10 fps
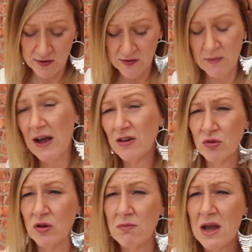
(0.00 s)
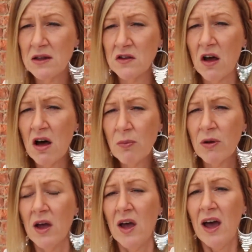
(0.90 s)
as the actual main
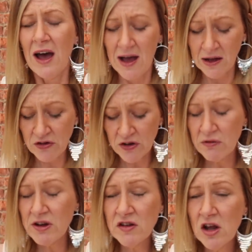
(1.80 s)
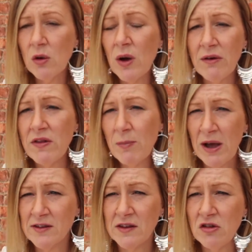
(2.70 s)
top, and there is nowhere in the
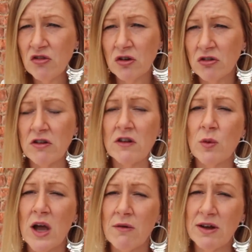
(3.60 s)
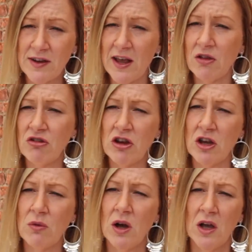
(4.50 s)
pattern instructions where it tells
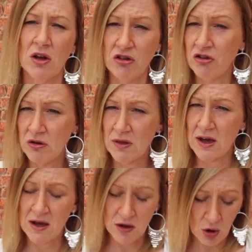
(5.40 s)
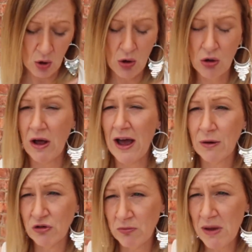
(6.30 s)
you to do that or
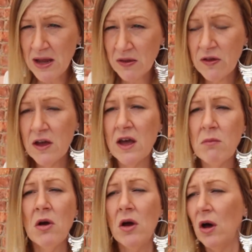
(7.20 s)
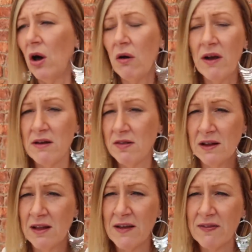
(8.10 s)
how to make them or
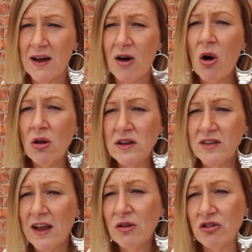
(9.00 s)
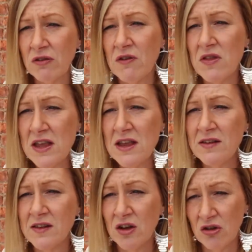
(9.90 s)
anything like that. All it tells you for
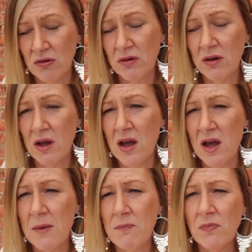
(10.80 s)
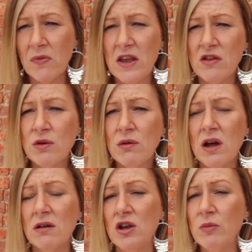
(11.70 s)
these, um, these
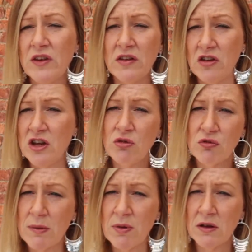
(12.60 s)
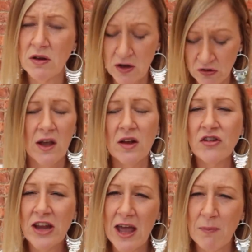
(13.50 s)
rouleau loops is to use ribbon,
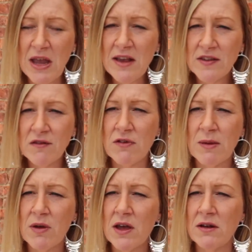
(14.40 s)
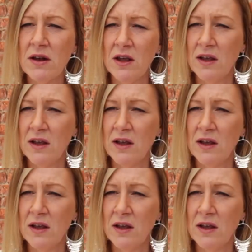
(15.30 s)
to get a piece of ribbon,